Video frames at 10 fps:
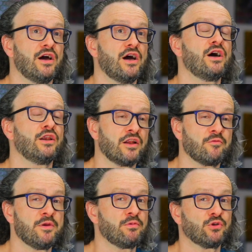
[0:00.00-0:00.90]
A lot of
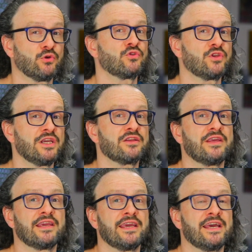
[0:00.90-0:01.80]
people don't think they
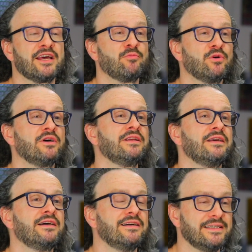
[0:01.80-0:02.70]
can, but
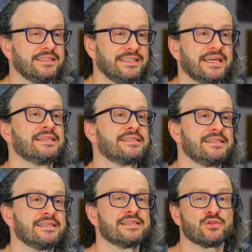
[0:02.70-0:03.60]
yes,
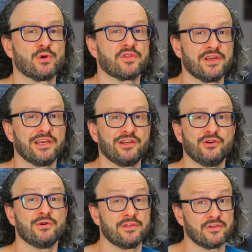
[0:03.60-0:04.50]
this is what they
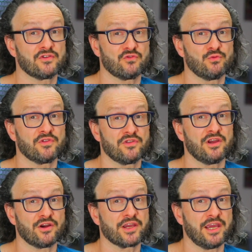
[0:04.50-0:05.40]
do, and this is what they
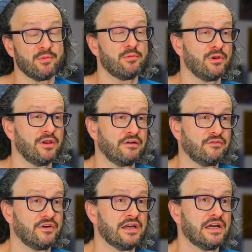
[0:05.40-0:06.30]
are capable of.
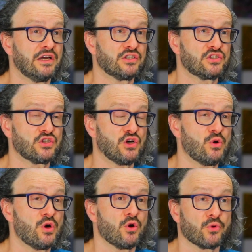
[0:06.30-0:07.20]
So
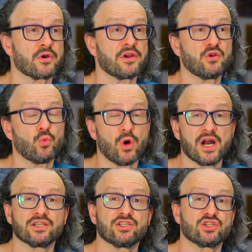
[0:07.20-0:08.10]
we're going to
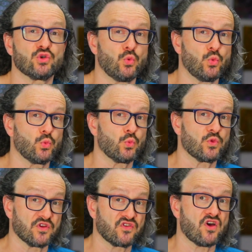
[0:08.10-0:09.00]
watch
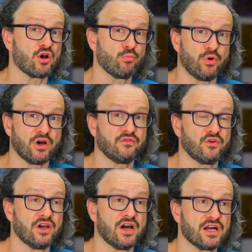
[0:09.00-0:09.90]
the song Bon
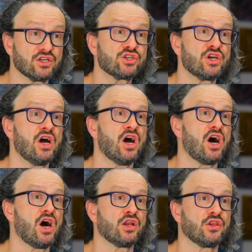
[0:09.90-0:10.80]
Voyage
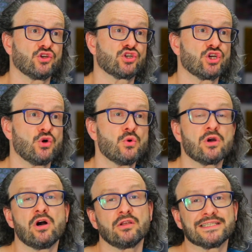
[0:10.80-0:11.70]
on the show
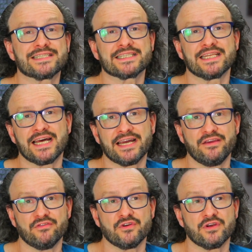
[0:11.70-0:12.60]
called It's Live.